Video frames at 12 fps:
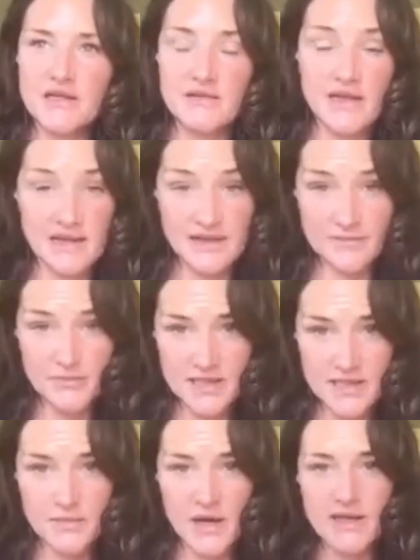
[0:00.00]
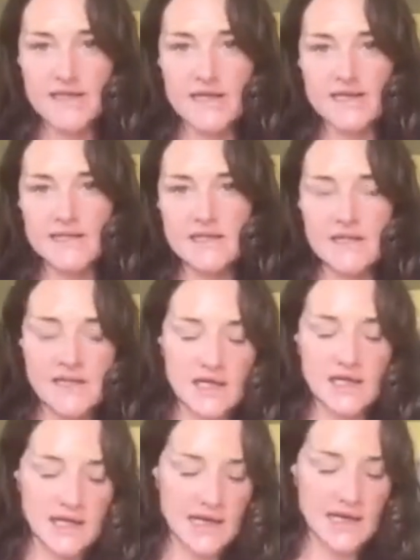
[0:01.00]
They're supplying the tests to
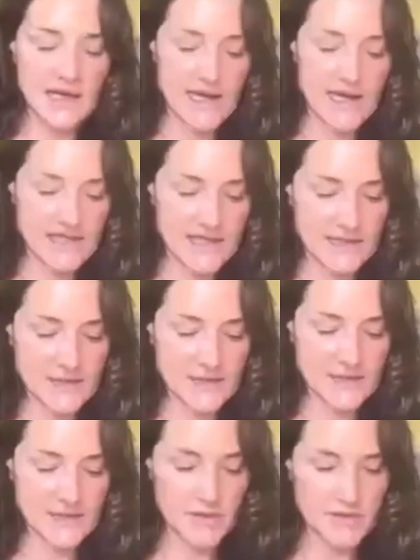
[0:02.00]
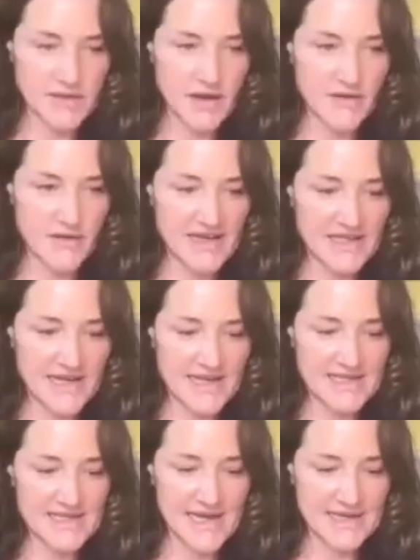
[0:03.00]
the NHS as well, so they are validated
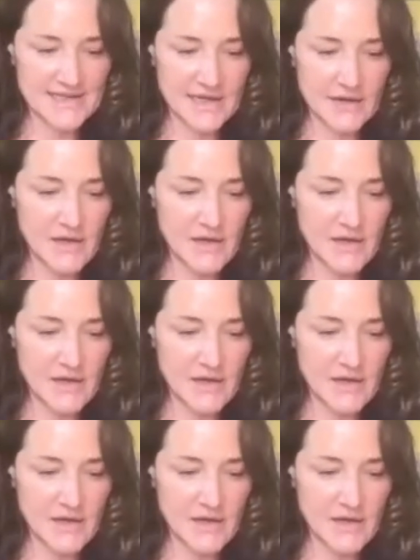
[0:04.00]
tests. So,